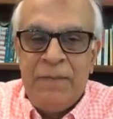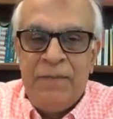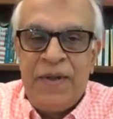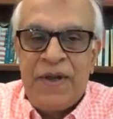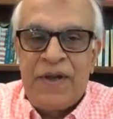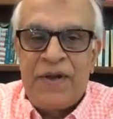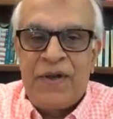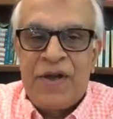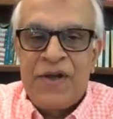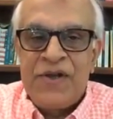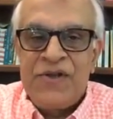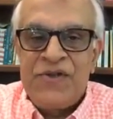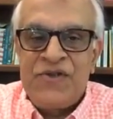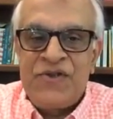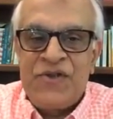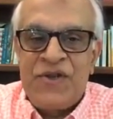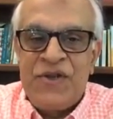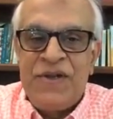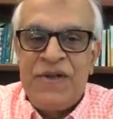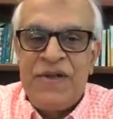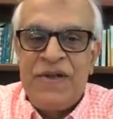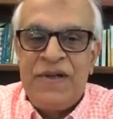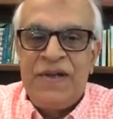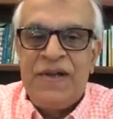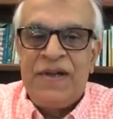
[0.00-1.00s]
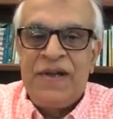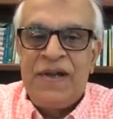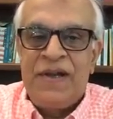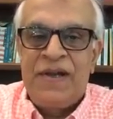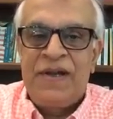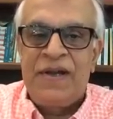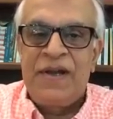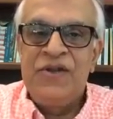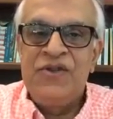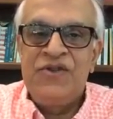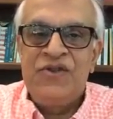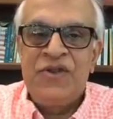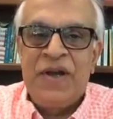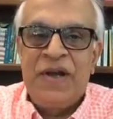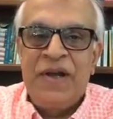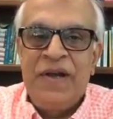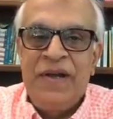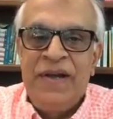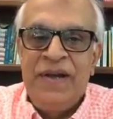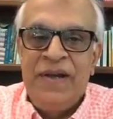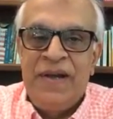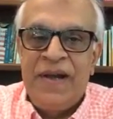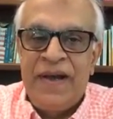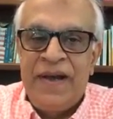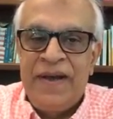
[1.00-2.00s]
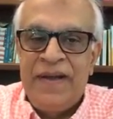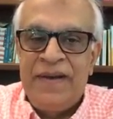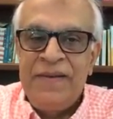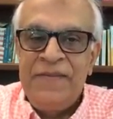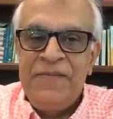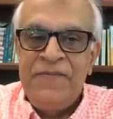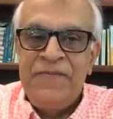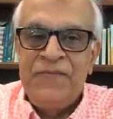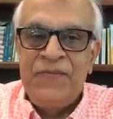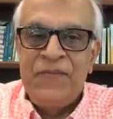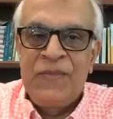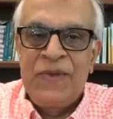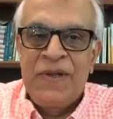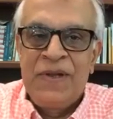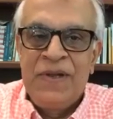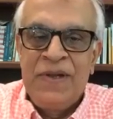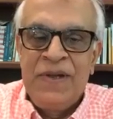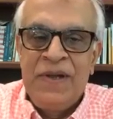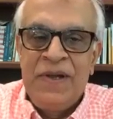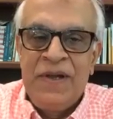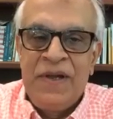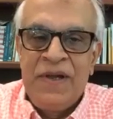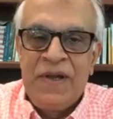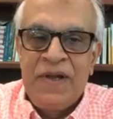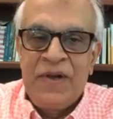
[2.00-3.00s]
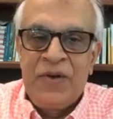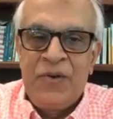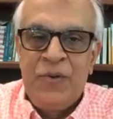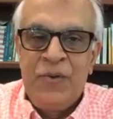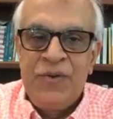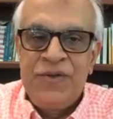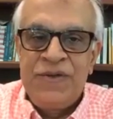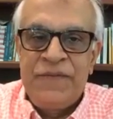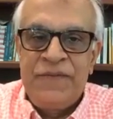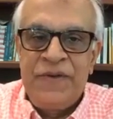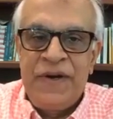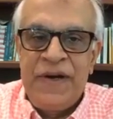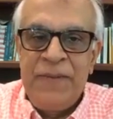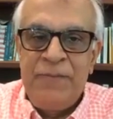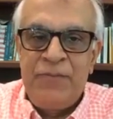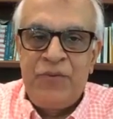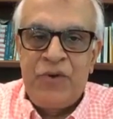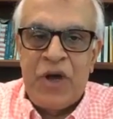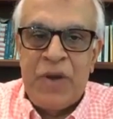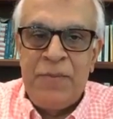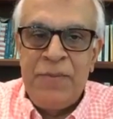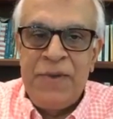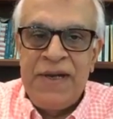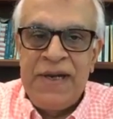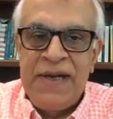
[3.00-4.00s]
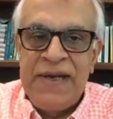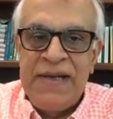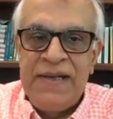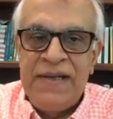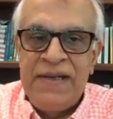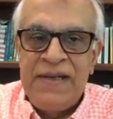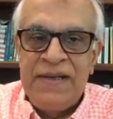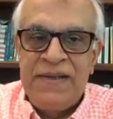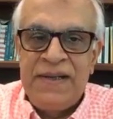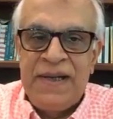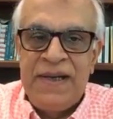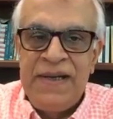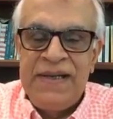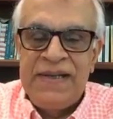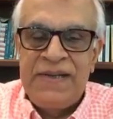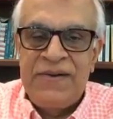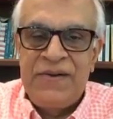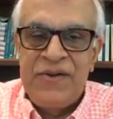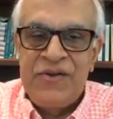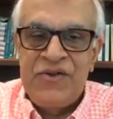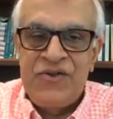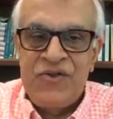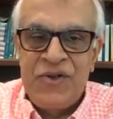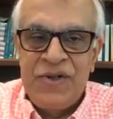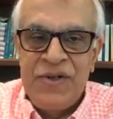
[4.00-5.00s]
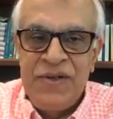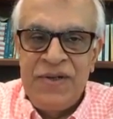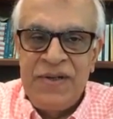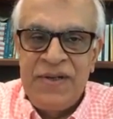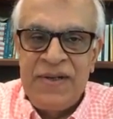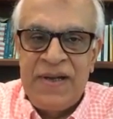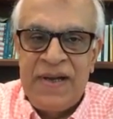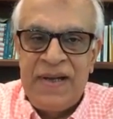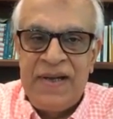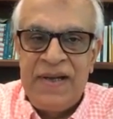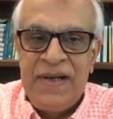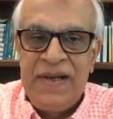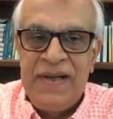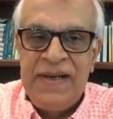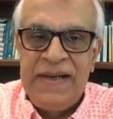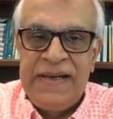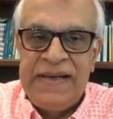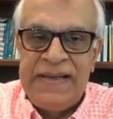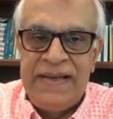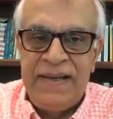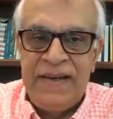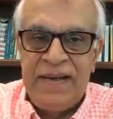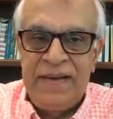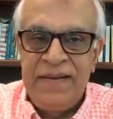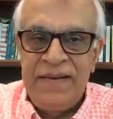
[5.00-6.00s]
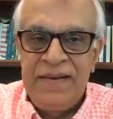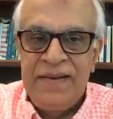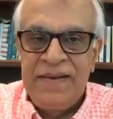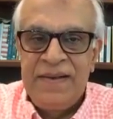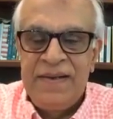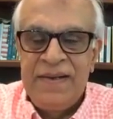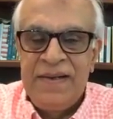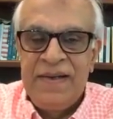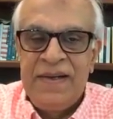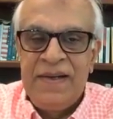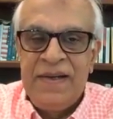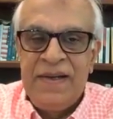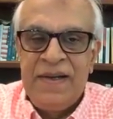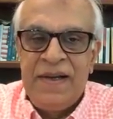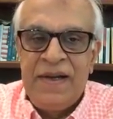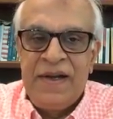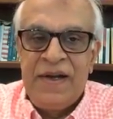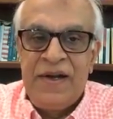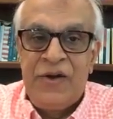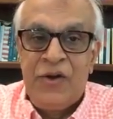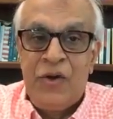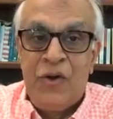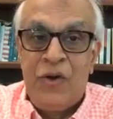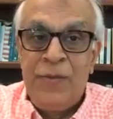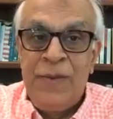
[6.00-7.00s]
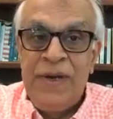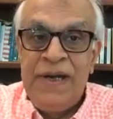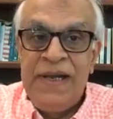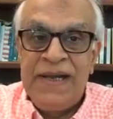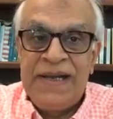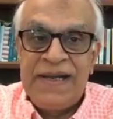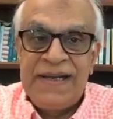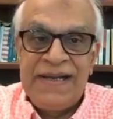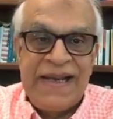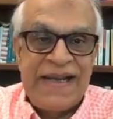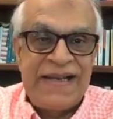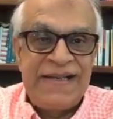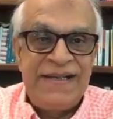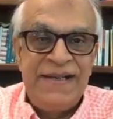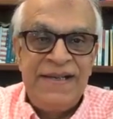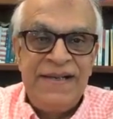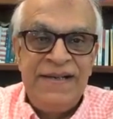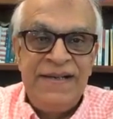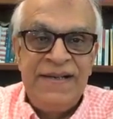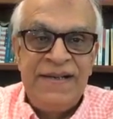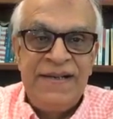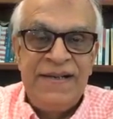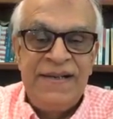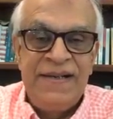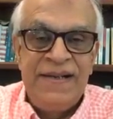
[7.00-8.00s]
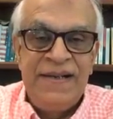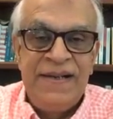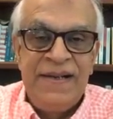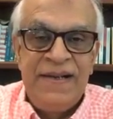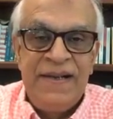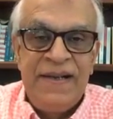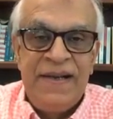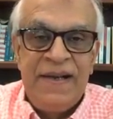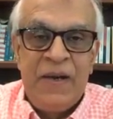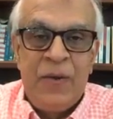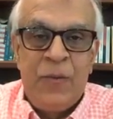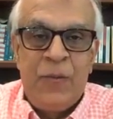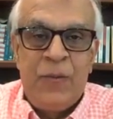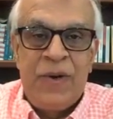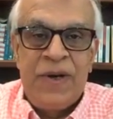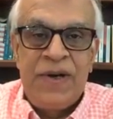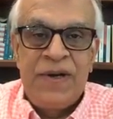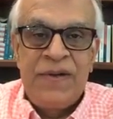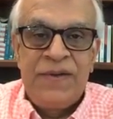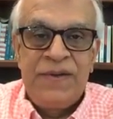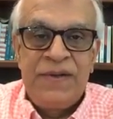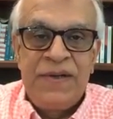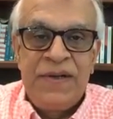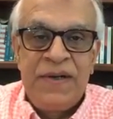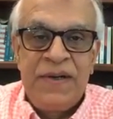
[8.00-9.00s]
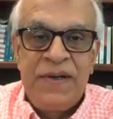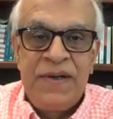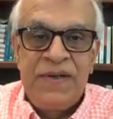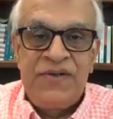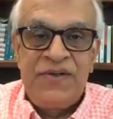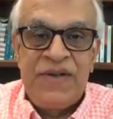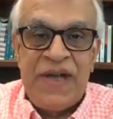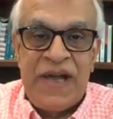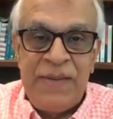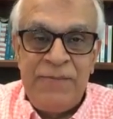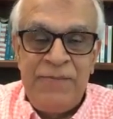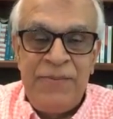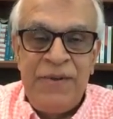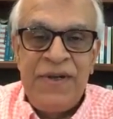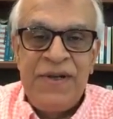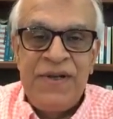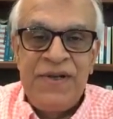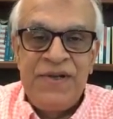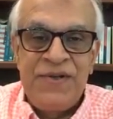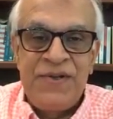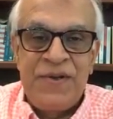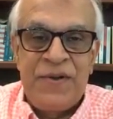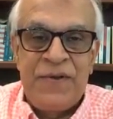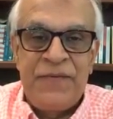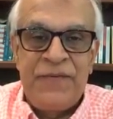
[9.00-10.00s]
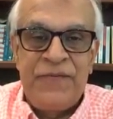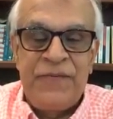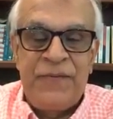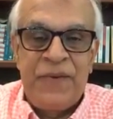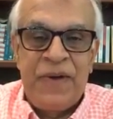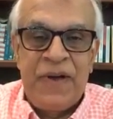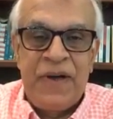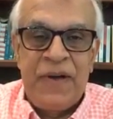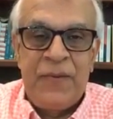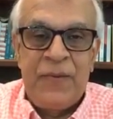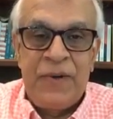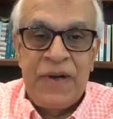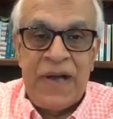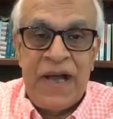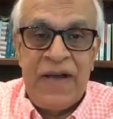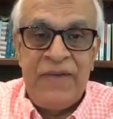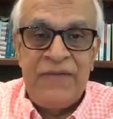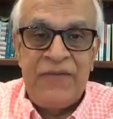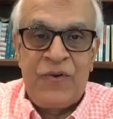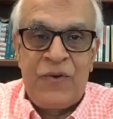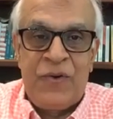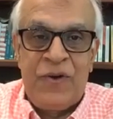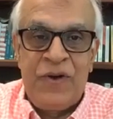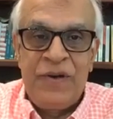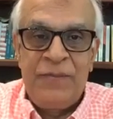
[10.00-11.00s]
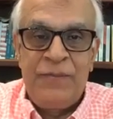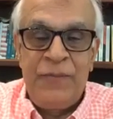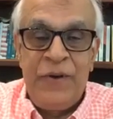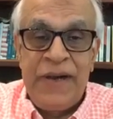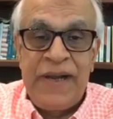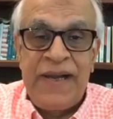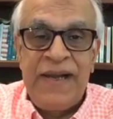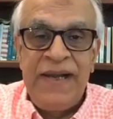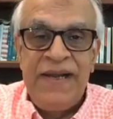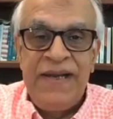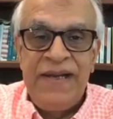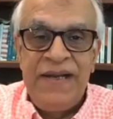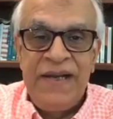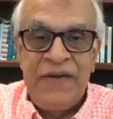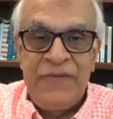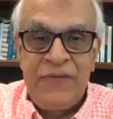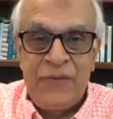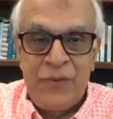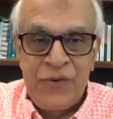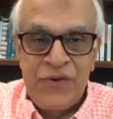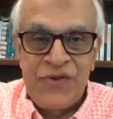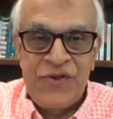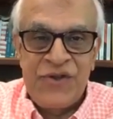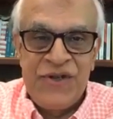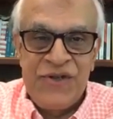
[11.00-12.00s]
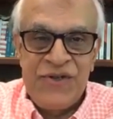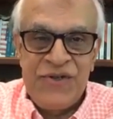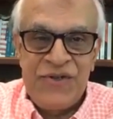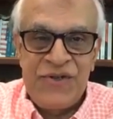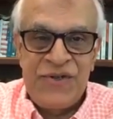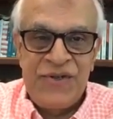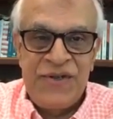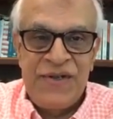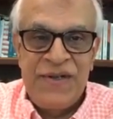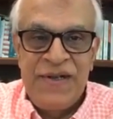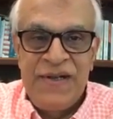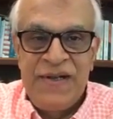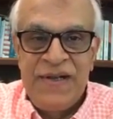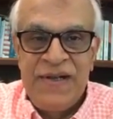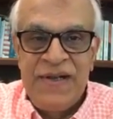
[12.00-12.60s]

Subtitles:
because Kancha Ilaiah, who is a very prominent Dalit Christian in India, globally connected, one of the champions of what I have called Breaking India Forces,